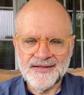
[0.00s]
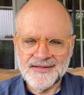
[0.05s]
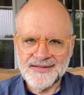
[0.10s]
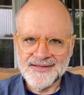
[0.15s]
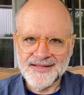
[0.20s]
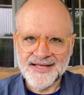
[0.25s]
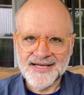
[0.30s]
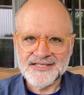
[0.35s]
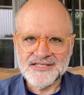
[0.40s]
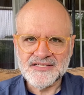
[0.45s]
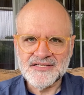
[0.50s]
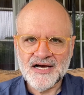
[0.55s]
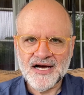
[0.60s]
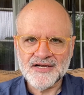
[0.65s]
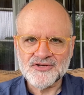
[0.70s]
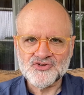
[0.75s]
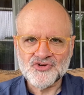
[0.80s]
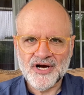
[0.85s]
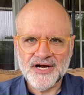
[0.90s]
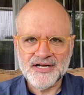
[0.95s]
Let's
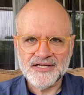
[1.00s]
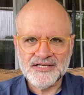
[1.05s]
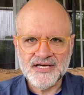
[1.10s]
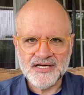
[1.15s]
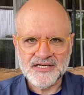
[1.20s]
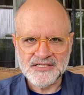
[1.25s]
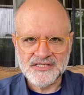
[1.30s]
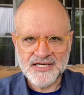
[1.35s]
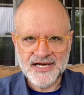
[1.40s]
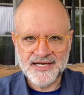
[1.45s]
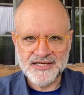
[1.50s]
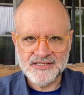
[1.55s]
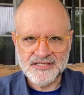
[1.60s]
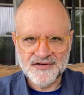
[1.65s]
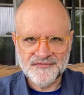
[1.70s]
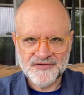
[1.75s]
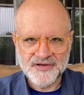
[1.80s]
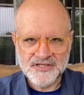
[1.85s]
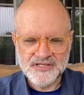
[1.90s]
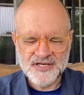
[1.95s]
not try to take a
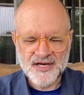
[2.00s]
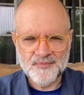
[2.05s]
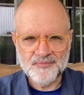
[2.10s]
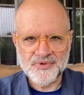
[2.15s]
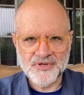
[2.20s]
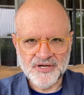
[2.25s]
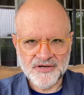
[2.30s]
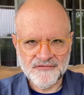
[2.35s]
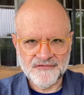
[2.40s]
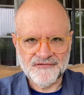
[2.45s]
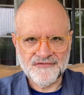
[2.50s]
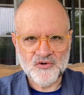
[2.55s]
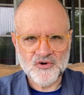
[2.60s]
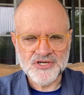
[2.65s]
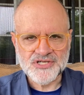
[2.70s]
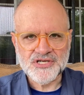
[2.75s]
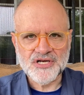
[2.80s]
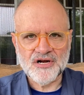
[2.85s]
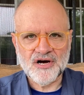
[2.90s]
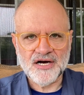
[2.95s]
scientific template and
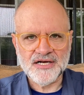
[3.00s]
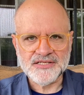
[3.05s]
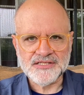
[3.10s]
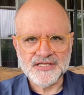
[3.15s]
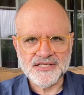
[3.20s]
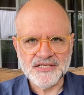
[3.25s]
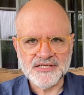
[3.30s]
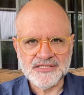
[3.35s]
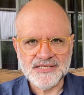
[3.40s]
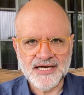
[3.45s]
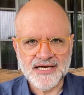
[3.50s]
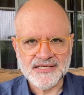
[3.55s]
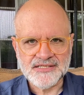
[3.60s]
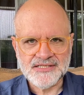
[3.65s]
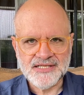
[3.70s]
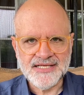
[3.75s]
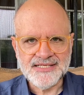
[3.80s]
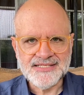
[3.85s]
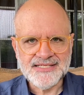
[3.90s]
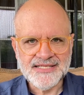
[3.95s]
force it onto the
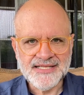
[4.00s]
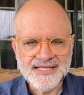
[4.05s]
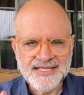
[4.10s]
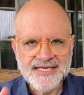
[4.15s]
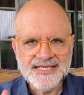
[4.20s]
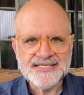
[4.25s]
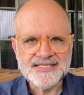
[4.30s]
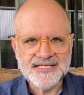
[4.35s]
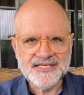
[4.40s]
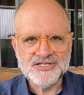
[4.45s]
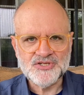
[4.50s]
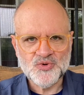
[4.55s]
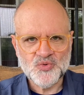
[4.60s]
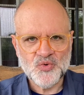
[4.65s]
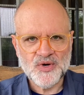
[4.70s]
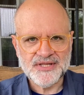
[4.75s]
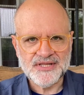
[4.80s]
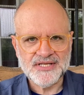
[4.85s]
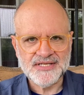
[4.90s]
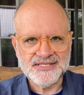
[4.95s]
text. Let's listen to
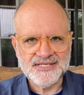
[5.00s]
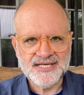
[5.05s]
what the